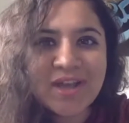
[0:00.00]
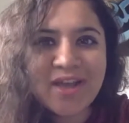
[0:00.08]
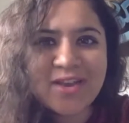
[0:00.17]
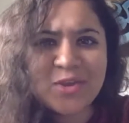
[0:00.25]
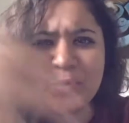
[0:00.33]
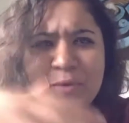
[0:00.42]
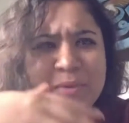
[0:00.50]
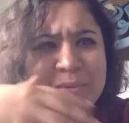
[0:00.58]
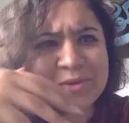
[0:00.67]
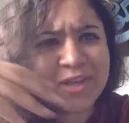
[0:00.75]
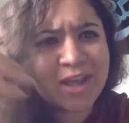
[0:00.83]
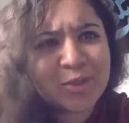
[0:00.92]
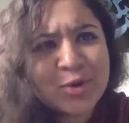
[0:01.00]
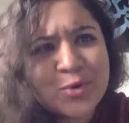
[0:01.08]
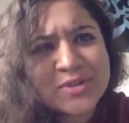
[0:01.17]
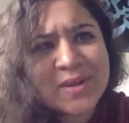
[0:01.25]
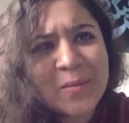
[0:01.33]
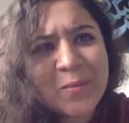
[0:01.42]
and you wouldn't be able to get through
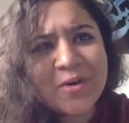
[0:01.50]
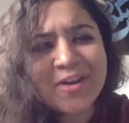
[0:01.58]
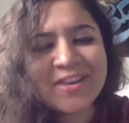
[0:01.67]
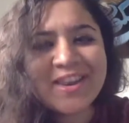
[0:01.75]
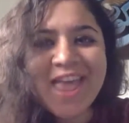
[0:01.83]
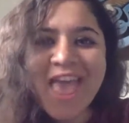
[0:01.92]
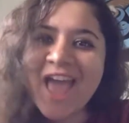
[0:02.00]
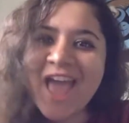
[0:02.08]
to someone.